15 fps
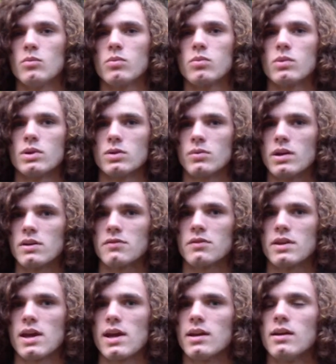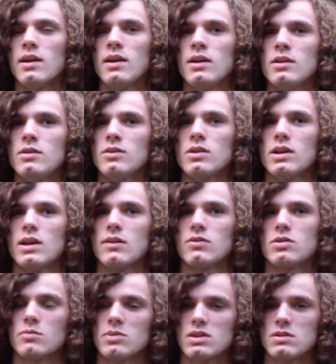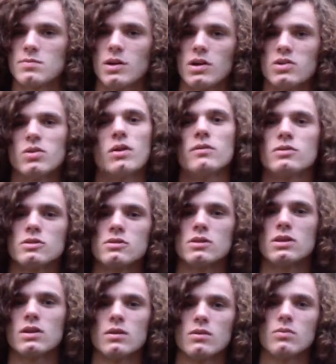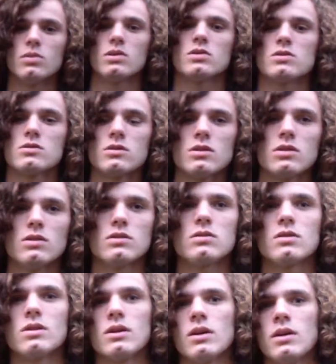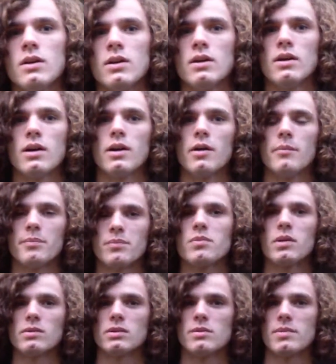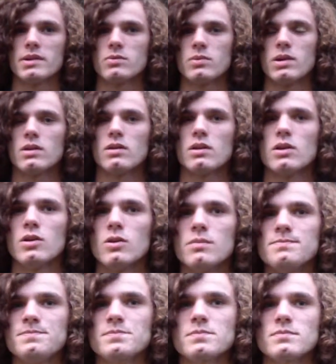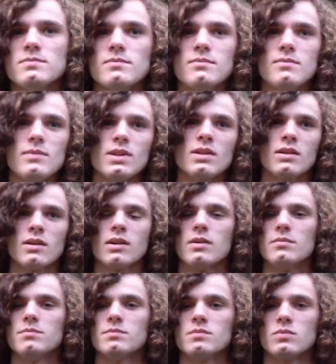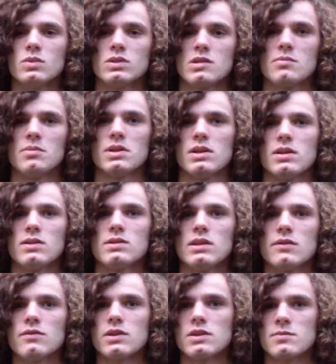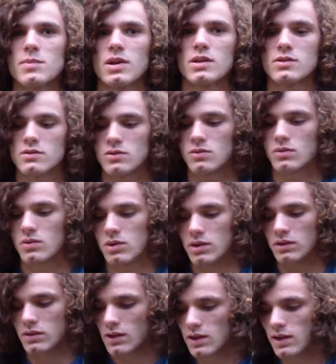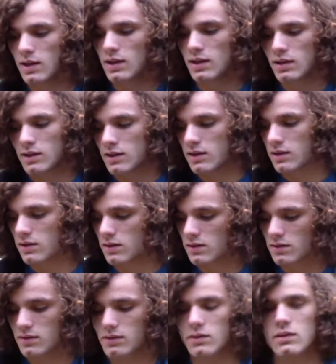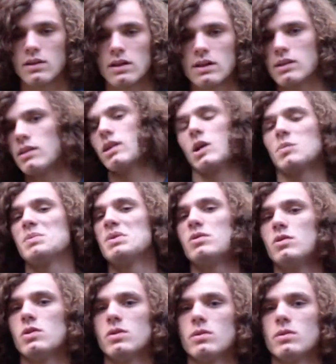when you're ready for that, you can have somebody spot you, obviously, which is probably the best way to go. When somebody safely spots you, and you can they help you do your